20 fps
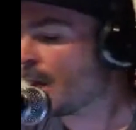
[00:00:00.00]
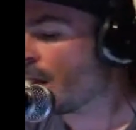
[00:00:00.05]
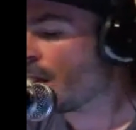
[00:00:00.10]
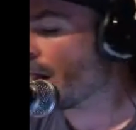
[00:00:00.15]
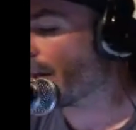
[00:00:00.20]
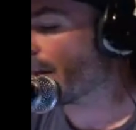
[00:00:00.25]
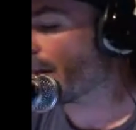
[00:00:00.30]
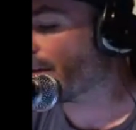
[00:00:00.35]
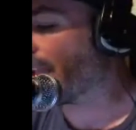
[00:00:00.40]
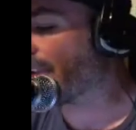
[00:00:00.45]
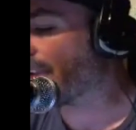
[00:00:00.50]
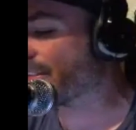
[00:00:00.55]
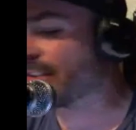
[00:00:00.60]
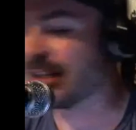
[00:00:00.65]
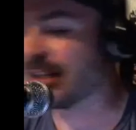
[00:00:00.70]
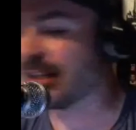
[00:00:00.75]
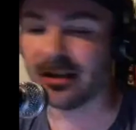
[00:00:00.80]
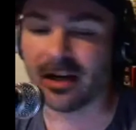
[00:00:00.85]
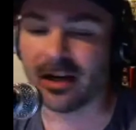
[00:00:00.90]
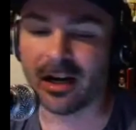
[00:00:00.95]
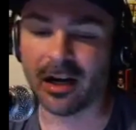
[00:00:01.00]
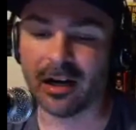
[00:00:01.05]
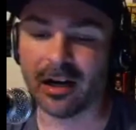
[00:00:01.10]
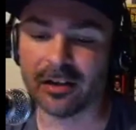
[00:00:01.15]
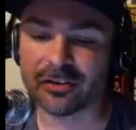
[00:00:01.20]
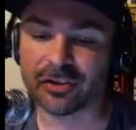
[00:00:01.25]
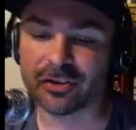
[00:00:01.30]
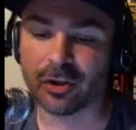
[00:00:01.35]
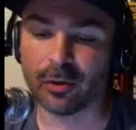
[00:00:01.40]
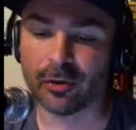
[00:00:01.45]
All right, last thing.
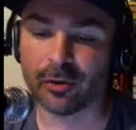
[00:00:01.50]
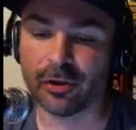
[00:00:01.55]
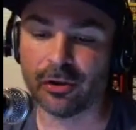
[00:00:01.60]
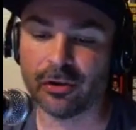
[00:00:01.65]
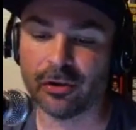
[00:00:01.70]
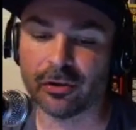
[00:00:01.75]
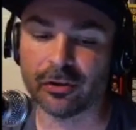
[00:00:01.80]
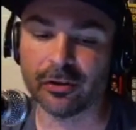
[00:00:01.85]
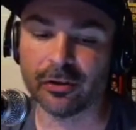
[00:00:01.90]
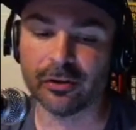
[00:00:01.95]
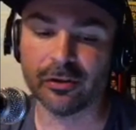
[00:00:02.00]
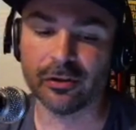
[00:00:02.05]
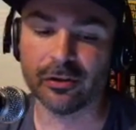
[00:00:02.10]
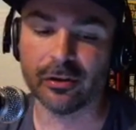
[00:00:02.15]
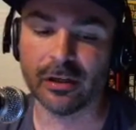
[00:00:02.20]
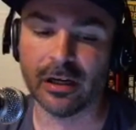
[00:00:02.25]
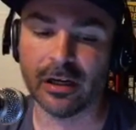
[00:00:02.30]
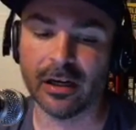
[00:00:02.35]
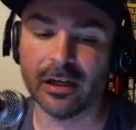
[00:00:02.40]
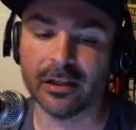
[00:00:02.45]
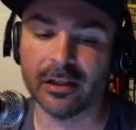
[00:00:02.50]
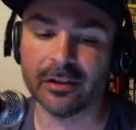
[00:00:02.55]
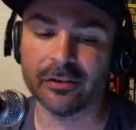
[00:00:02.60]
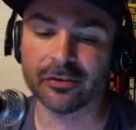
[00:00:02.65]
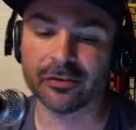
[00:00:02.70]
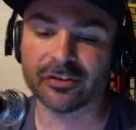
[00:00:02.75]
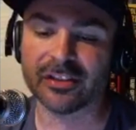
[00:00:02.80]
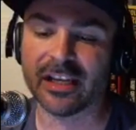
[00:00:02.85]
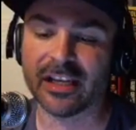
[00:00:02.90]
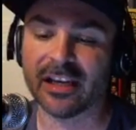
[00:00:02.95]
Uh, so you're you're uh,
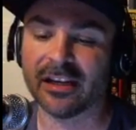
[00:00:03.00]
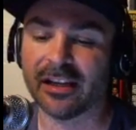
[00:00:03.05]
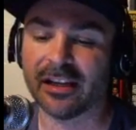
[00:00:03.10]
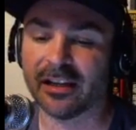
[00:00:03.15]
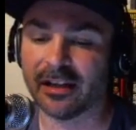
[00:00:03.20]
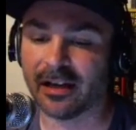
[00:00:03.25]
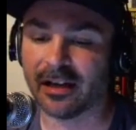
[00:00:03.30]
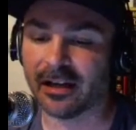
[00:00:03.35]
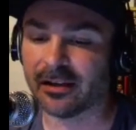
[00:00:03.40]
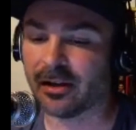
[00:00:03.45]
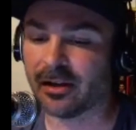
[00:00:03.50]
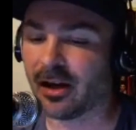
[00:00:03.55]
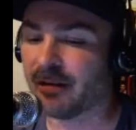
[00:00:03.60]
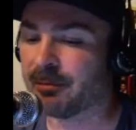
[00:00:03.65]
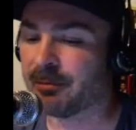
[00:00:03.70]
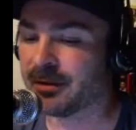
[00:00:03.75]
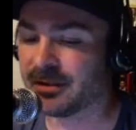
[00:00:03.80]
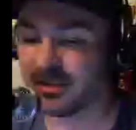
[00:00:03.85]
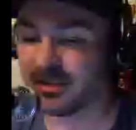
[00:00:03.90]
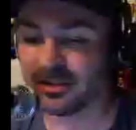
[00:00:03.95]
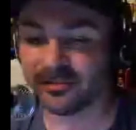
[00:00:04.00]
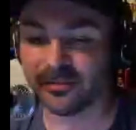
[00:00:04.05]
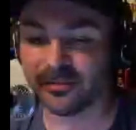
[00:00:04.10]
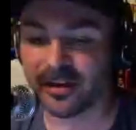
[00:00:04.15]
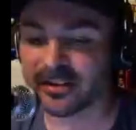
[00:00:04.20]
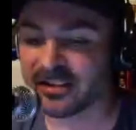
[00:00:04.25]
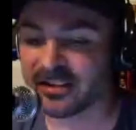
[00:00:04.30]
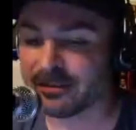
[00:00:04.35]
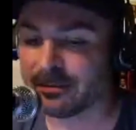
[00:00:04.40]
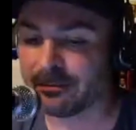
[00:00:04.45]
you're standing. Uh, you know, I've been to these
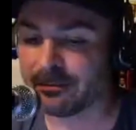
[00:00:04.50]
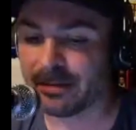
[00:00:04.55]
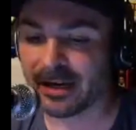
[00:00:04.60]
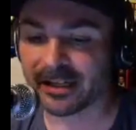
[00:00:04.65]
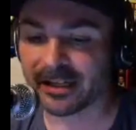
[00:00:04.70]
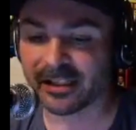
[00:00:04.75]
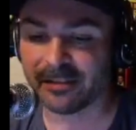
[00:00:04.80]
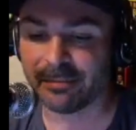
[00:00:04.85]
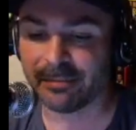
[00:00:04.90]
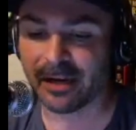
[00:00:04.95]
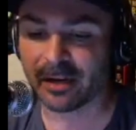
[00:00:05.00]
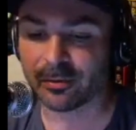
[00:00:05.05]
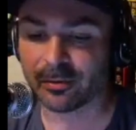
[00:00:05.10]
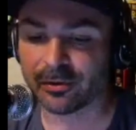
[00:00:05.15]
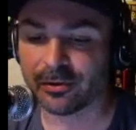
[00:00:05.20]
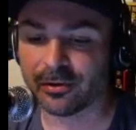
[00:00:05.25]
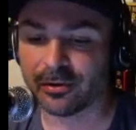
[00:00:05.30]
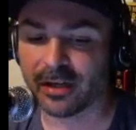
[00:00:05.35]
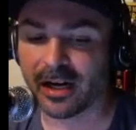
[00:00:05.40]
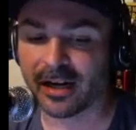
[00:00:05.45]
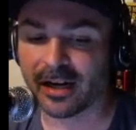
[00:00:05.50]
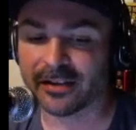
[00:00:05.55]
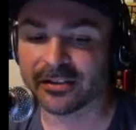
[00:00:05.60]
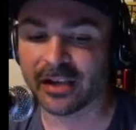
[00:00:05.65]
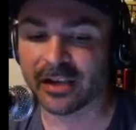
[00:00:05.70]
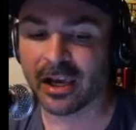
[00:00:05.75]
fights. I've been back in the back with you guys.